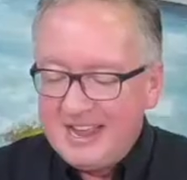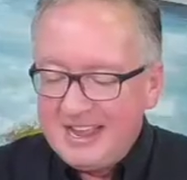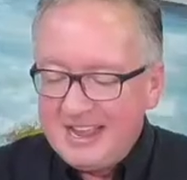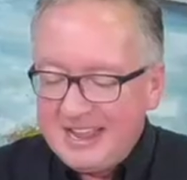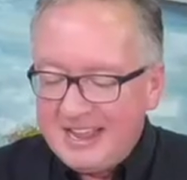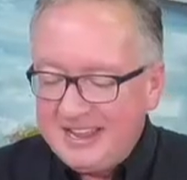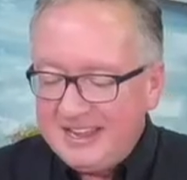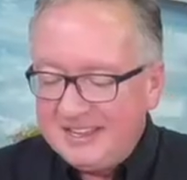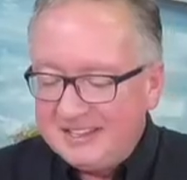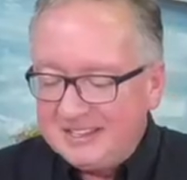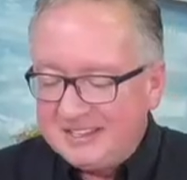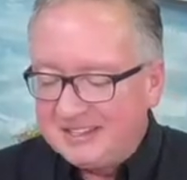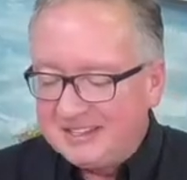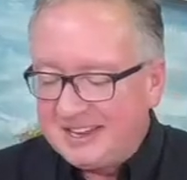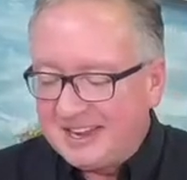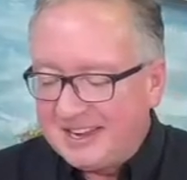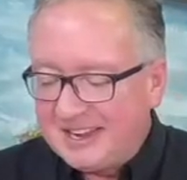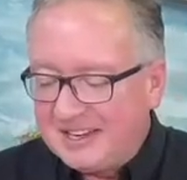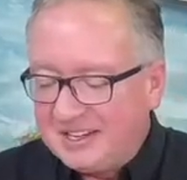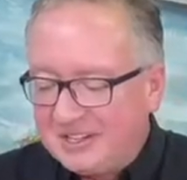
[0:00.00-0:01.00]
He's
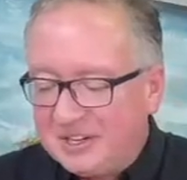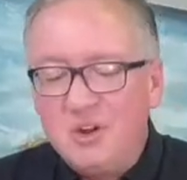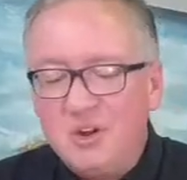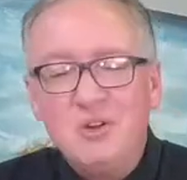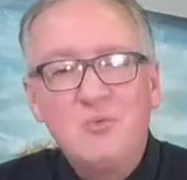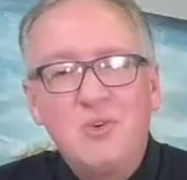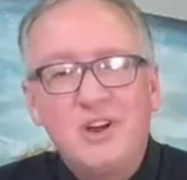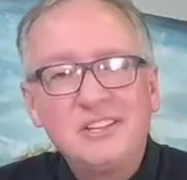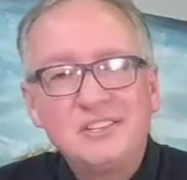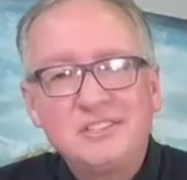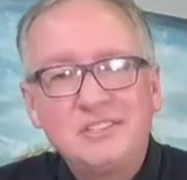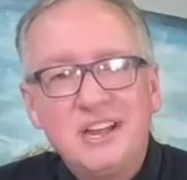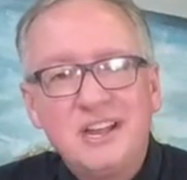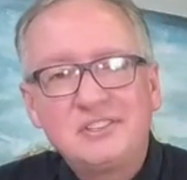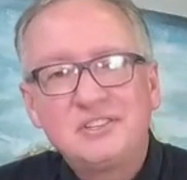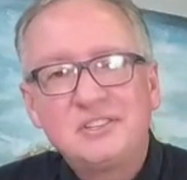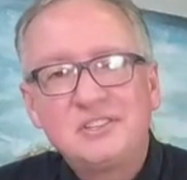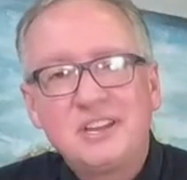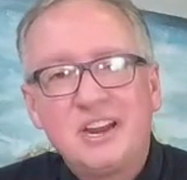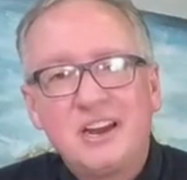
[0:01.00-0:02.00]
uh, doing what is
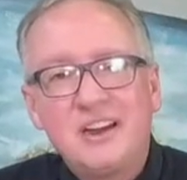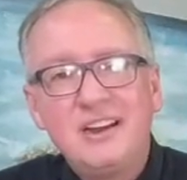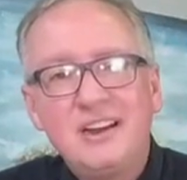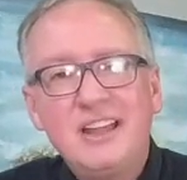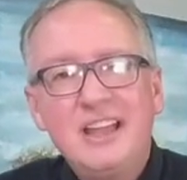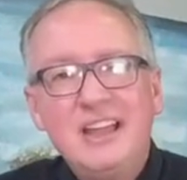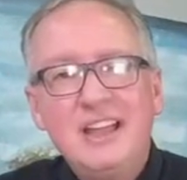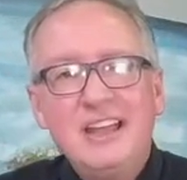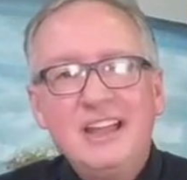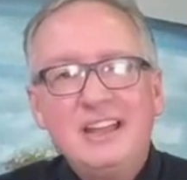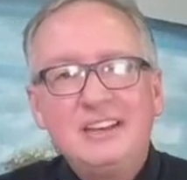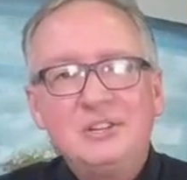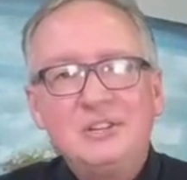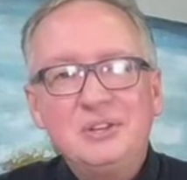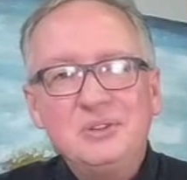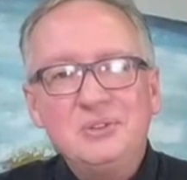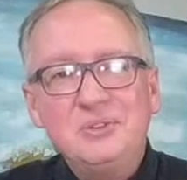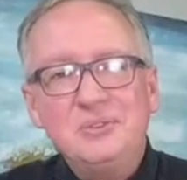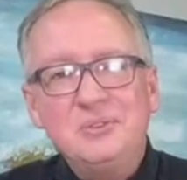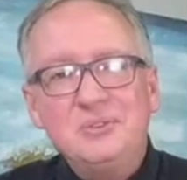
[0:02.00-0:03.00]
necessary
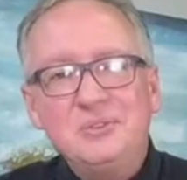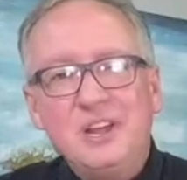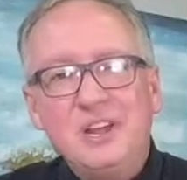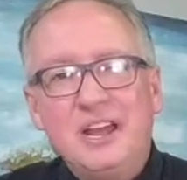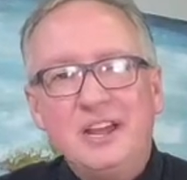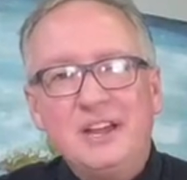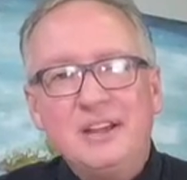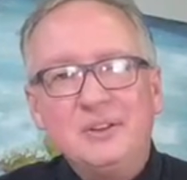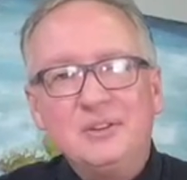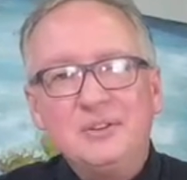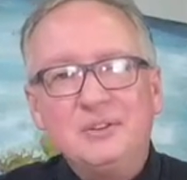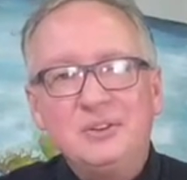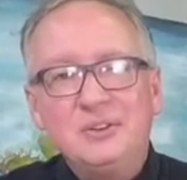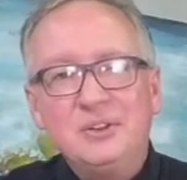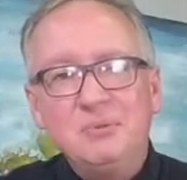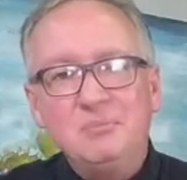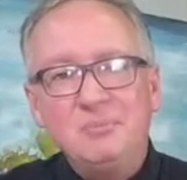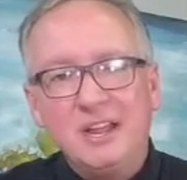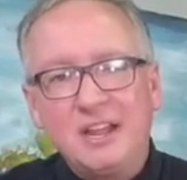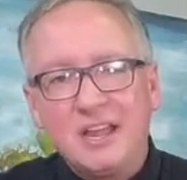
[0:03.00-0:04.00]
to, uh,
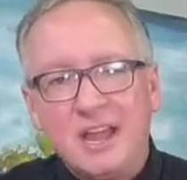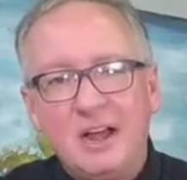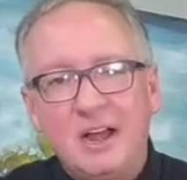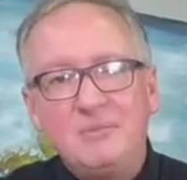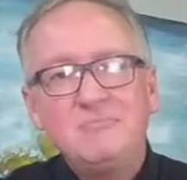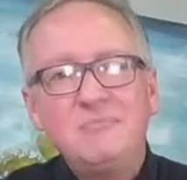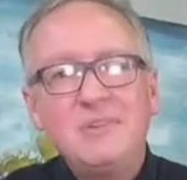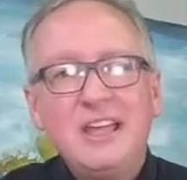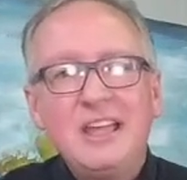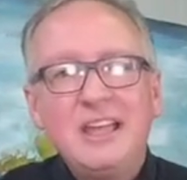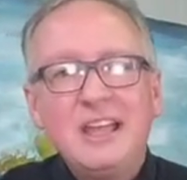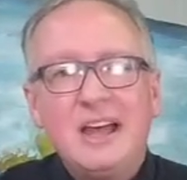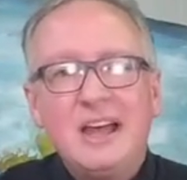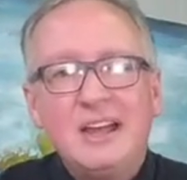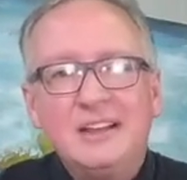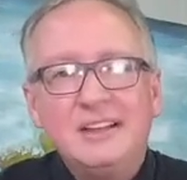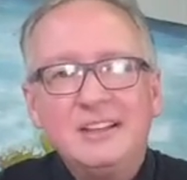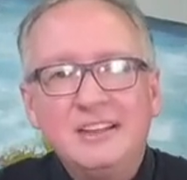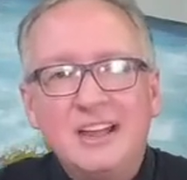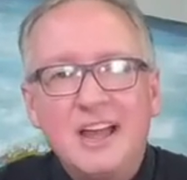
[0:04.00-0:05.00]
to become
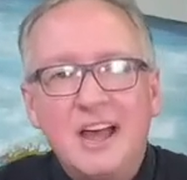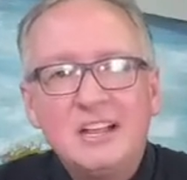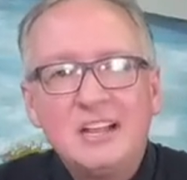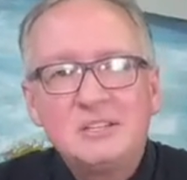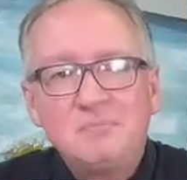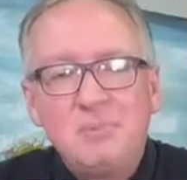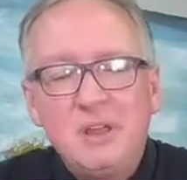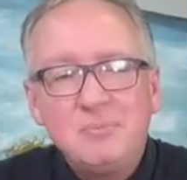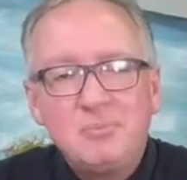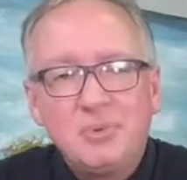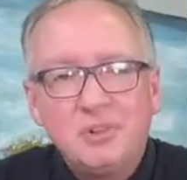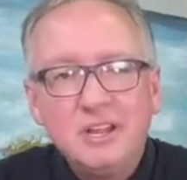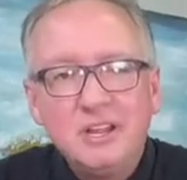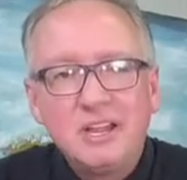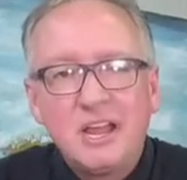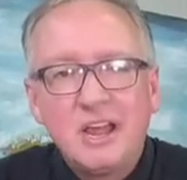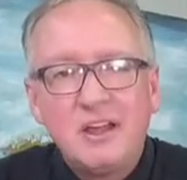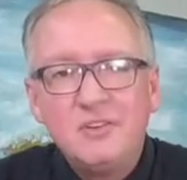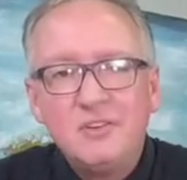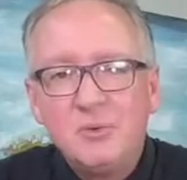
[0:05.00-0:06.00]
uh, God's people in
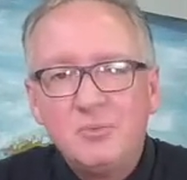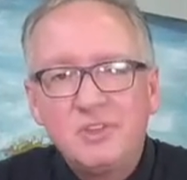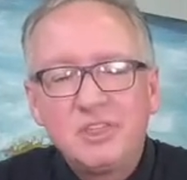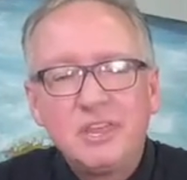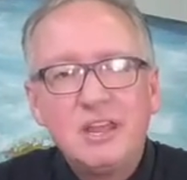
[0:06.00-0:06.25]
covenant with